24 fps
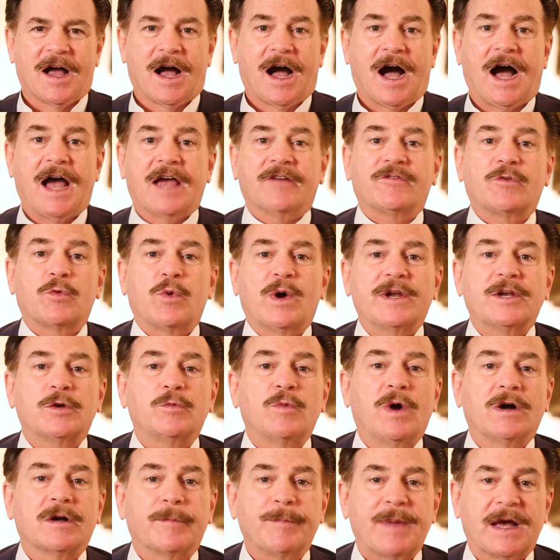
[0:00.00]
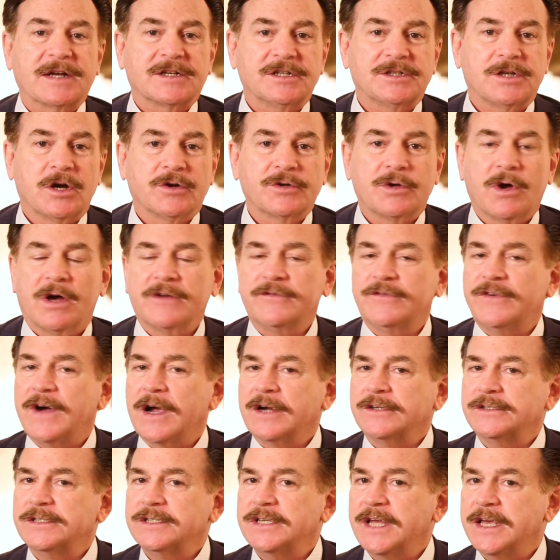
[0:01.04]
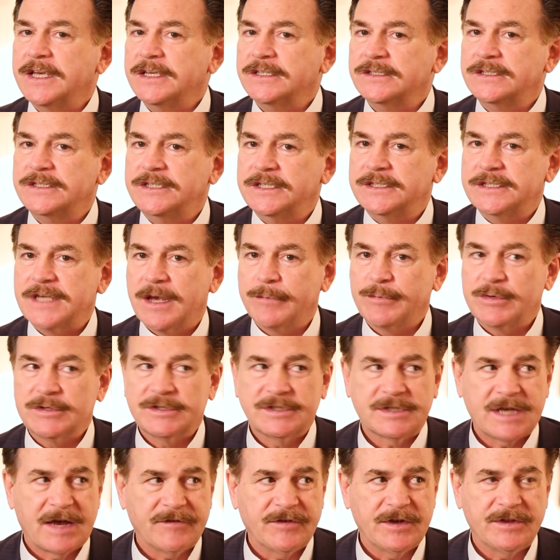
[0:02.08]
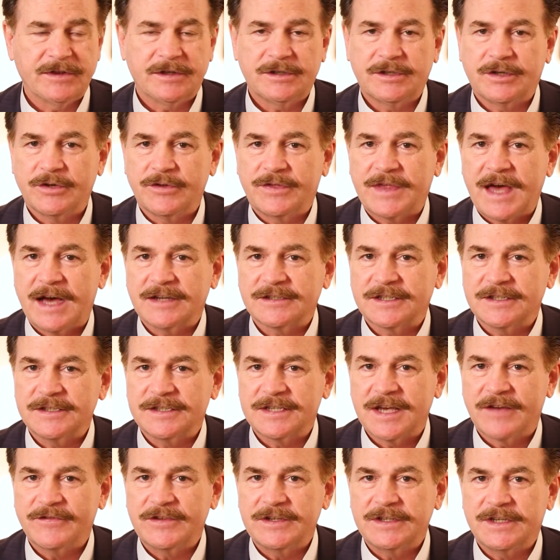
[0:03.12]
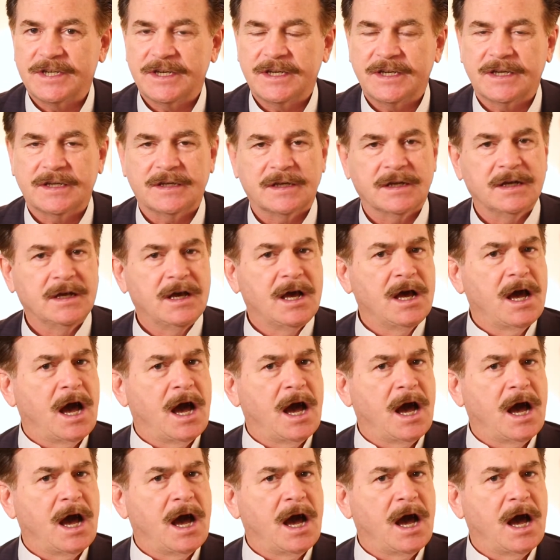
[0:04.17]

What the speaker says: Hi, everyone, and welcome back to Tokyo on Fire. Today is December 7th, 2017.